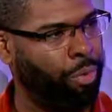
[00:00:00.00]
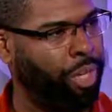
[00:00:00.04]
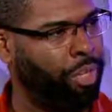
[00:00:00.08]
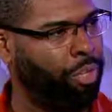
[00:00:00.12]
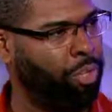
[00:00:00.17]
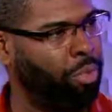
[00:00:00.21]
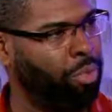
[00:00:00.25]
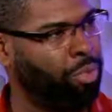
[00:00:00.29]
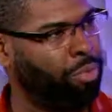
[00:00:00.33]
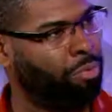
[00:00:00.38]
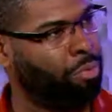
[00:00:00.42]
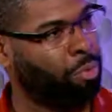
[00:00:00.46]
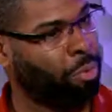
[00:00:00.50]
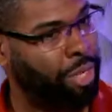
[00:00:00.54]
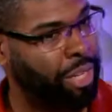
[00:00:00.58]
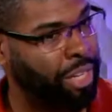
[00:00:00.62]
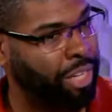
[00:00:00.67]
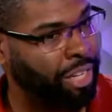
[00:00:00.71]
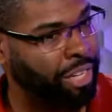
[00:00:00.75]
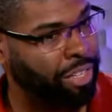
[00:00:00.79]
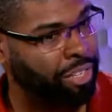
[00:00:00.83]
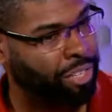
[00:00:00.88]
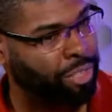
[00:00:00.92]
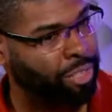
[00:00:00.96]
we can use for
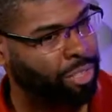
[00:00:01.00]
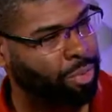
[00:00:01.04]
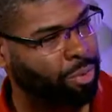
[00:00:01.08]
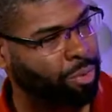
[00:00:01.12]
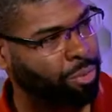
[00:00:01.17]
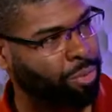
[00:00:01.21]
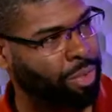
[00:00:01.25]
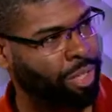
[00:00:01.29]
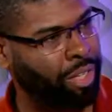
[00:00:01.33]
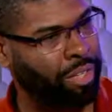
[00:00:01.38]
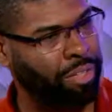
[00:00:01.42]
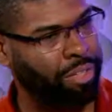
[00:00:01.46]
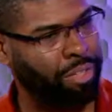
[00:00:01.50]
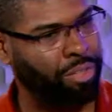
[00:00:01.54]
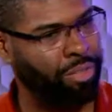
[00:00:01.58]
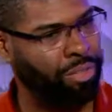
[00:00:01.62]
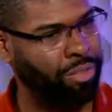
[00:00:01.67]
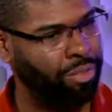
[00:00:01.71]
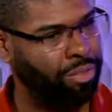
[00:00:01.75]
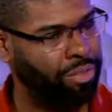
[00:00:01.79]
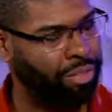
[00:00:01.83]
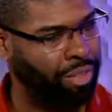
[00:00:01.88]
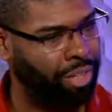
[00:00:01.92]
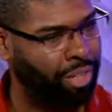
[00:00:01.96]
each. We yeah, can
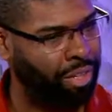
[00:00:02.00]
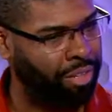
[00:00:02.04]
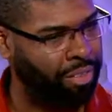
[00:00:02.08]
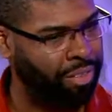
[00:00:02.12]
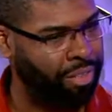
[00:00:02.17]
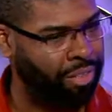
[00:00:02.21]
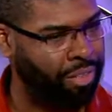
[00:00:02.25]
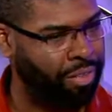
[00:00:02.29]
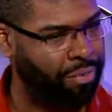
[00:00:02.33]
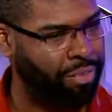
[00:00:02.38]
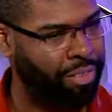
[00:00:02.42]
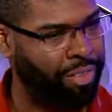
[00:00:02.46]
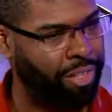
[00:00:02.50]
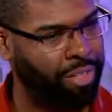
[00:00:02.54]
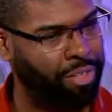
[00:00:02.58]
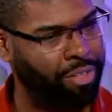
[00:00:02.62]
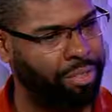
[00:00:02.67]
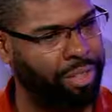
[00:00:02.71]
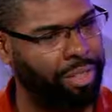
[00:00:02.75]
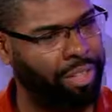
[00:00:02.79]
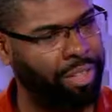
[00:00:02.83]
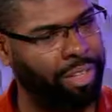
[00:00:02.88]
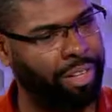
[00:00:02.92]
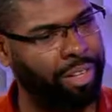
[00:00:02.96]
use a lot of different things,
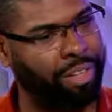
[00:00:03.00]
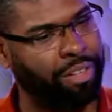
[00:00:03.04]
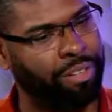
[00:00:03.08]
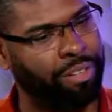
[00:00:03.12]
right? Yeah.